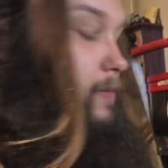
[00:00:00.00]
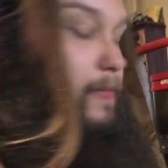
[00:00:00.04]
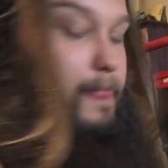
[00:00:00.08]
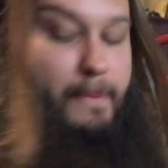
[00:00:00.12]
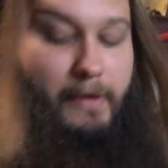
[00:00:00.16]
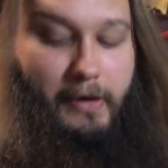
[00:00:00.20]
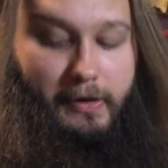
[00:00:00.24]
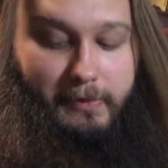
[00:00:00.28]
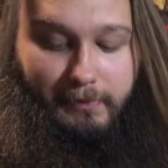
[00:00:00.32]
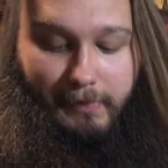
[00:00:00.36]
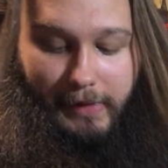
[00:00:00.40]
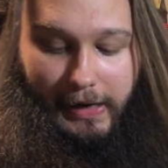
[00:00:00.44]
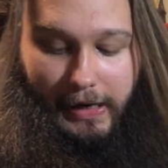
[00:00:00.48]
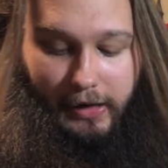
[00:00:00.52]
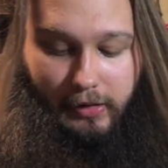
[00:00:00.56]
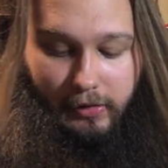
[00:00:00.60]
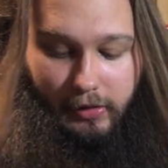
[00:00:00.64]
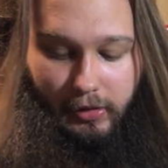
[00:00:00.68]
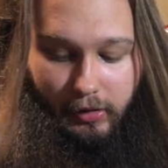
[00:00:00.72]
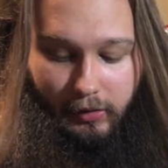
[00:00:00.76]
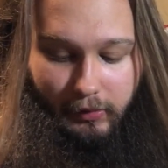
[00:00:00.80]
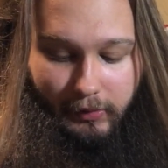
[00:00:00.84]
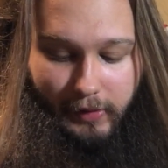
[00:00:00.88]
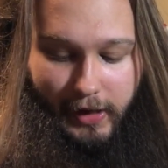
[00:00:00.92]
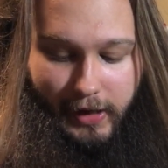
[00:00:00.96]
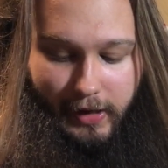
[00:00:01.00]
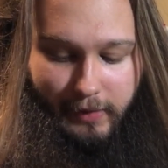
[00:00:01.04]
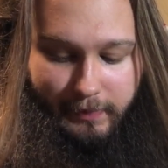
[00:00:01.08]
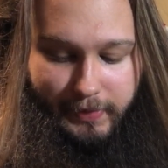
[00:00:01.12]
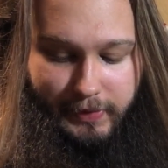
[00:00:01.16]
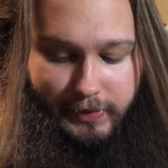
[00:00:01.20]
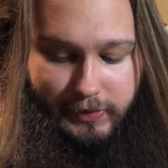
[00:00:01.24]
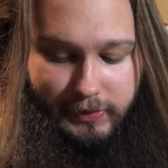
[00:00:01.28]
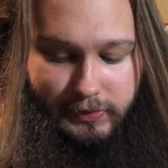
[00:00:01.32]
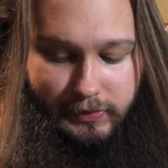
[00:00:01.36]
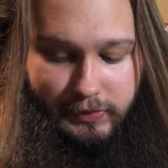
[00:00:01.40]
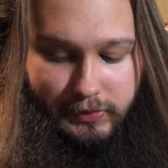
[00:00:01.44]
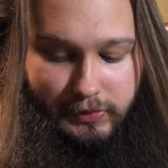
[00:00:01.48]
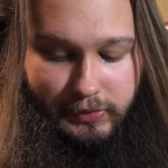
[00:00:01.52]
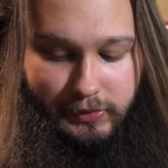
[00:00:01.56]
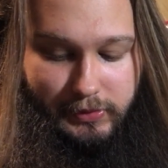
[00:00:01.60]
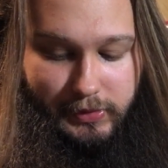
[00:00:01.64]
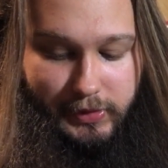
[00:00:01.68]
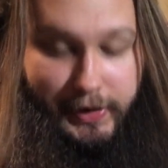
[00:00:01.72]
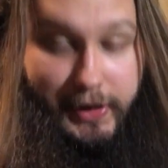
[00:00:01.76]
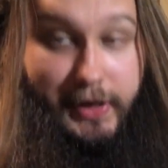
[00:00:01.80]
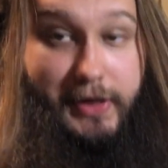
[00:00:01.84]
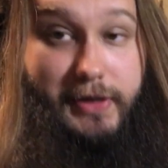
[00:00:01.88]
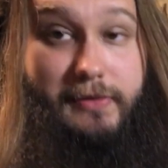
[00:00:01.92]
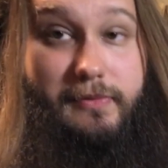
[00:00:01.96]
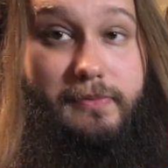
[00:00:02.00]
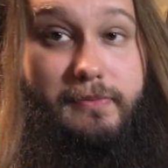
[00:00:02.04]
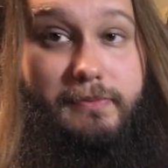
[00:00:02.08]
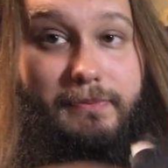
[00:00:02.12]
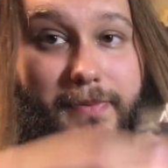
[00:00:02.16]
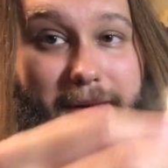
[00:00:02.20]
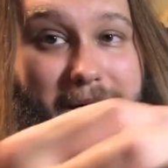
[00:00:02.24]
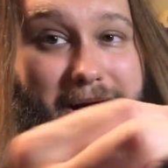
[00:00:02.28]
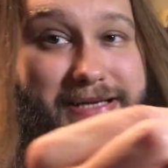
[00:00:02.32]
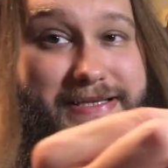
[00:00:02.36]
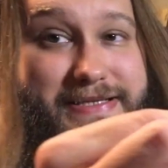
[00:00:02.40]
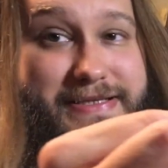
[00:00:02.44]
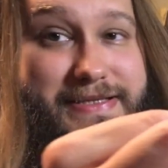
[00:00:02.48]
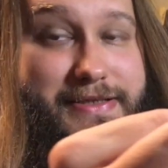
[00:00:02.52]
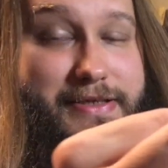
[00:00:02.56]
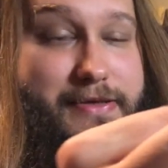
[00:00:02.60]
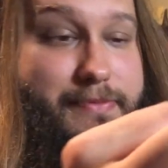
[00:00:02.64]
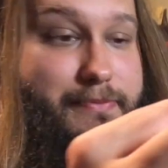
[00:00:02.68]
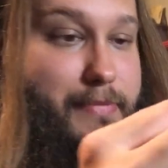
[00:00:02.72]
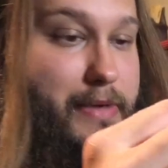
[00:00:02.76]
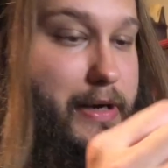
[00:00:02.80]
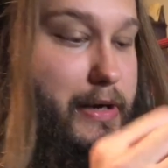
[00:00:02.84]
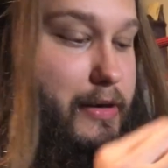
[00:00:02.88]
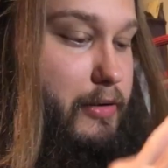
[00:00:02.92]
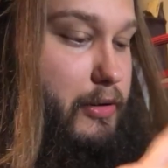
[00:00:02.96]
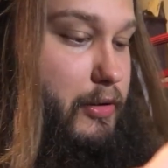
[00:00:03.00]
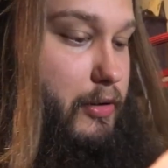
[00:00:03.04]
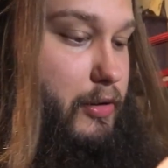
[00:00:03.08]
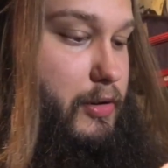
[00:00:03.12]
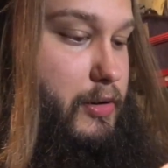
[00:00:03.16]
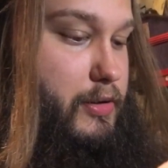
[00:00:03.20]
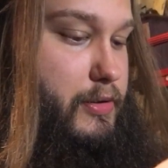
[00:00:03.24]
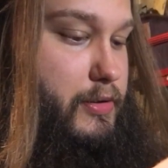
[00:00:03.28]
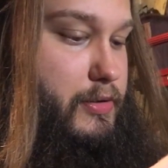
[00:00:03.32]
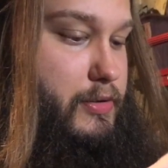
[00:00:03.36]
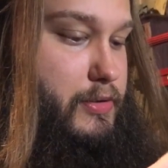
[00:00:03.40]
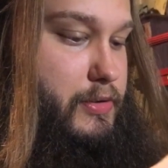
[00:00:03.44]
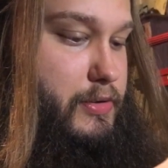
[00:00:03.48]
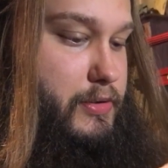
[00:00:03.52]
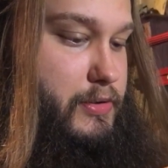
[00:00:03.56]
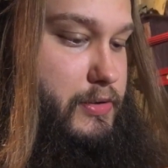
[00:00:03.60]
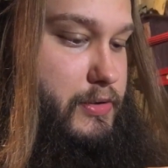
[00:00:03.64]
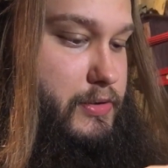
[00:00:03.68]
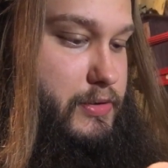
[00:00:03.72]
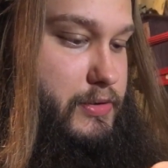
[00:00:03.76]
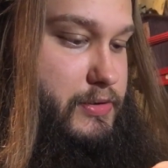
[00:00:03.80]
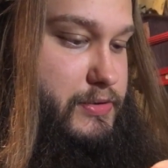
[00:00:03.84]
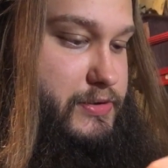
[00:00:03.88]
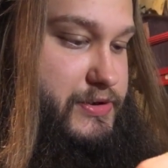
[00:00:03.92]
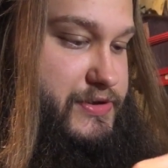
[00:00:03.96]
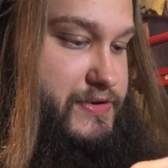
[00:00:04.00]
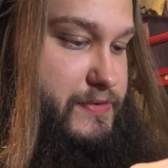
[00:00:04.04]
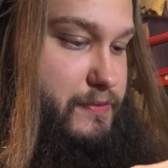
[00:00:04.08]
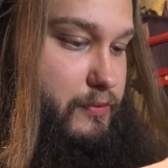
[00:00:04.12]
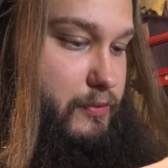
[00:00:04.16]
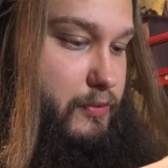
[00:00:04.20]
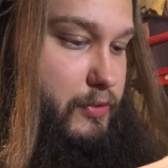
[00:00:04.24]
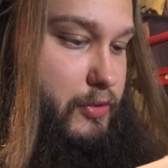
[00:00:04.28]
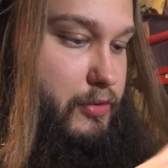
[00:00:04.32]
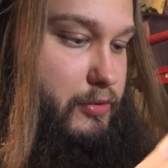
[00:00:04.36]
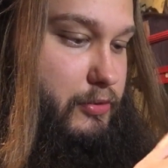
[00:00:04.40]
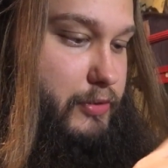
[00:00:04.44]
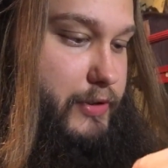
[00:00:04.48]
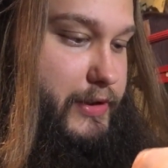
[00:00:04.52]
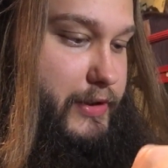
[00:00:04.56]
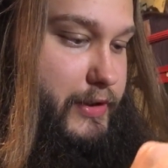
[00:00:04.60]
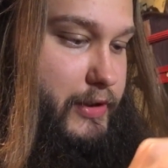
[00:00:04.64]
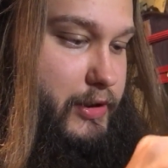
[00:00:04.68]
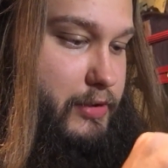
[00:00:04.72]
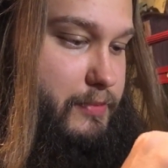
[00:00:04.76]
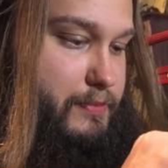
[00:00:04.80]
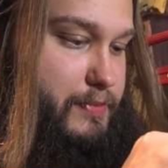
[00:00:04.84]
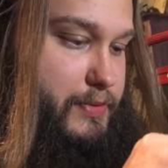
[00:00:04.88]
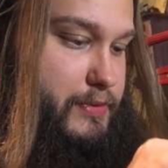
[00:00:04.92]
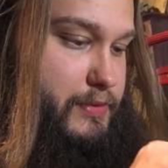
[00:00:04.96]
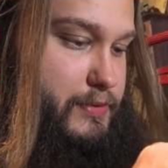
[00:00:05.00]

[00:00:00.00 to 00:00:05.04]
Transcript: A Mylar wrap. Again, my slim Mylar. Just roll it up.